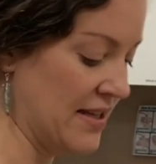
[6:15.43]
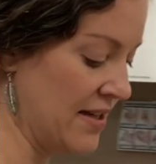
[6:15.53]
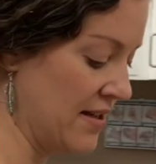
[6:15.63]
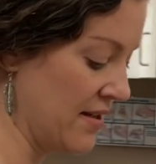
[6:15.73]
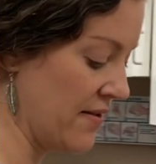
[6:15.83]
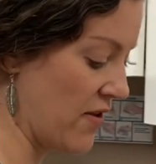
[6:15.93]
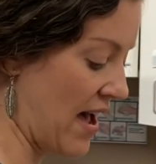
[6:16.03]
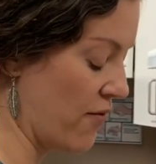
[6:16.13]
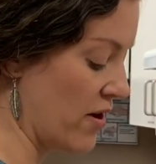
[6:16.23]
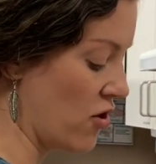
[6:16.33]
If you
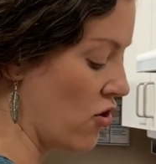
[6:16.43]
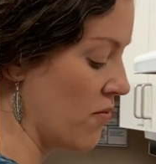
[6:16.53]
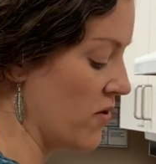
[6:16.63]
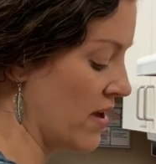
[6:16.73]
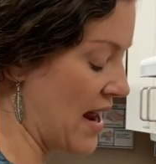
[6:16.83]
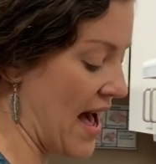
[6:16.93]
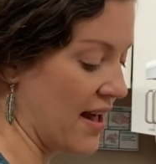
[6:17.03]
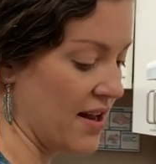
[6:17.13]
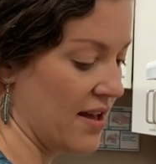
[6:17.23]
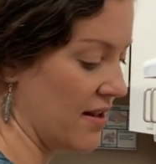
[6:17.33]
have one at home, you can
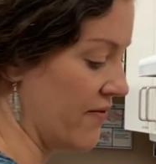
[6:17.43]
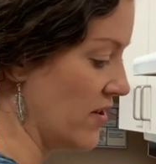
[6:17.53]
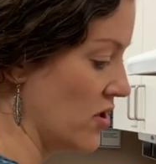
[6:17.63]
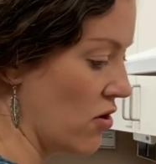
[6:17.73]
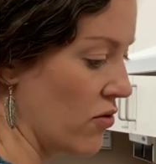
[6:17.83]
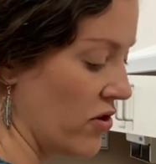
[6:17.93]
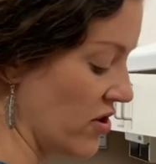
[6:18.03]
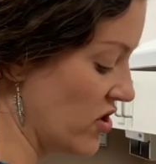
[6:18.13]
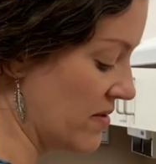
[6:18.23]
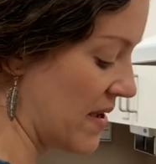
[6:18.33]
add it. If you don't, you
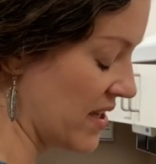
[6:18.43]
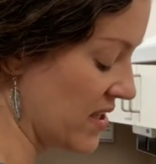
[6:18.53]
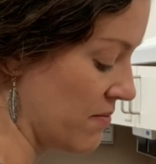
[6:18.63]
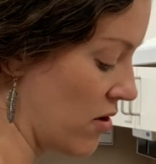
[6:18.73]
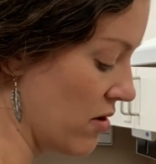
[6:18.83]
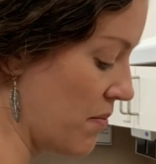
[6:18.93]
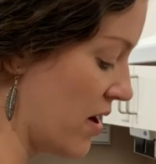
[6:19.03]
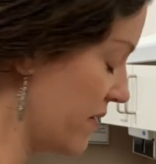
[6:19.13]
can just make a smaller pot